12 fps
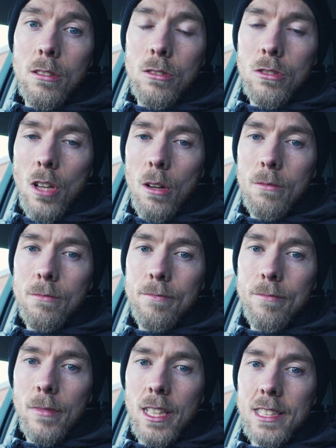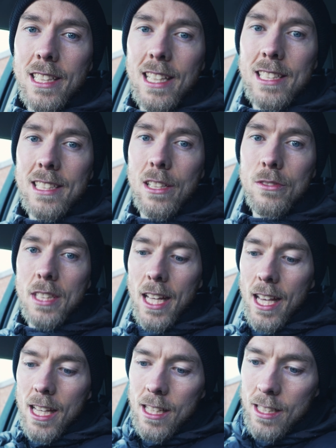So let's get ourselves
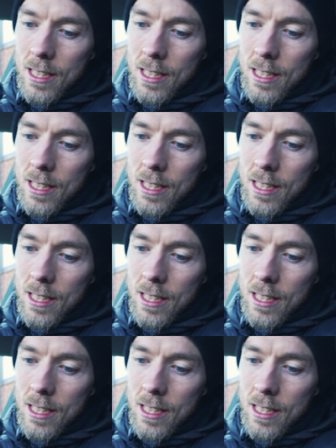there.